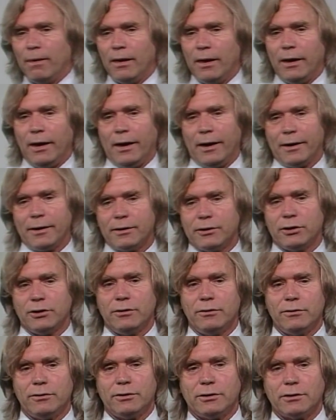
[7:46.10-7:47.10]

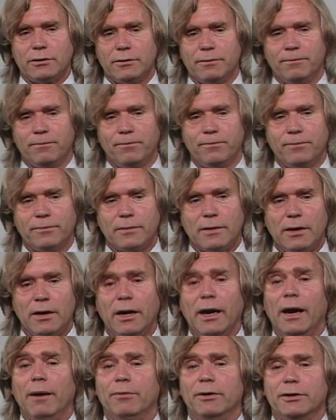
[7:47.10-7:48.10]
attitudes,
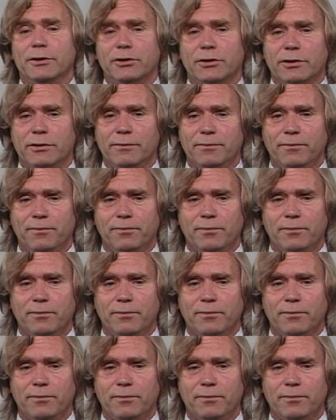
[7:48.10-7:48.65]
habits.